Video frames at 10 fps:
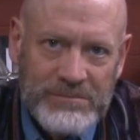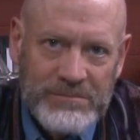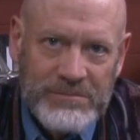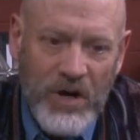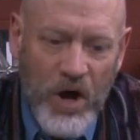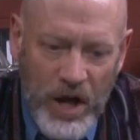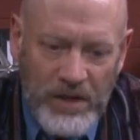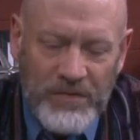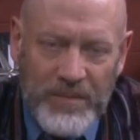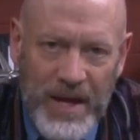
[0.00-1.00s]
All of
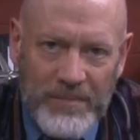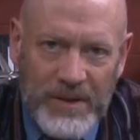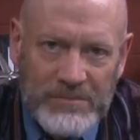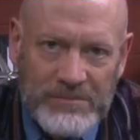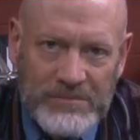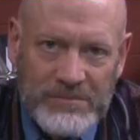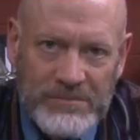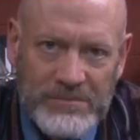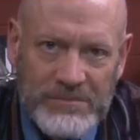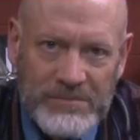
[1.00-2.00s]
them had been.
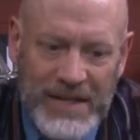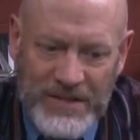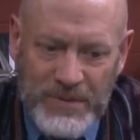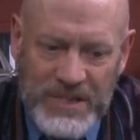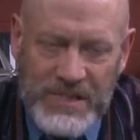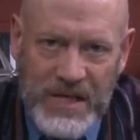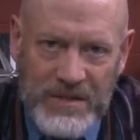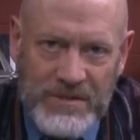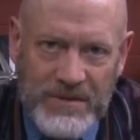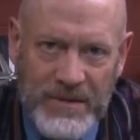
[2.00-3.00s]
That's what this
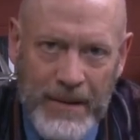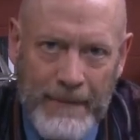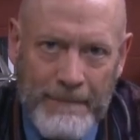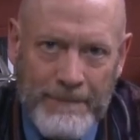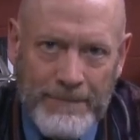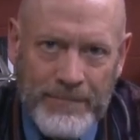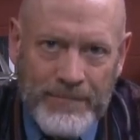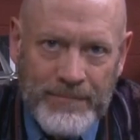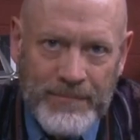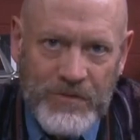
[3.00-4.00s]
says.
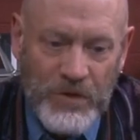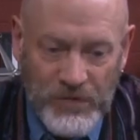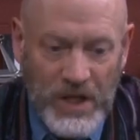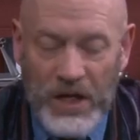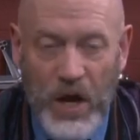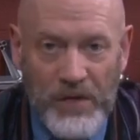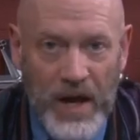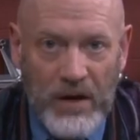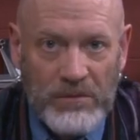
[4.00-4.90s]
So if you're going to go there,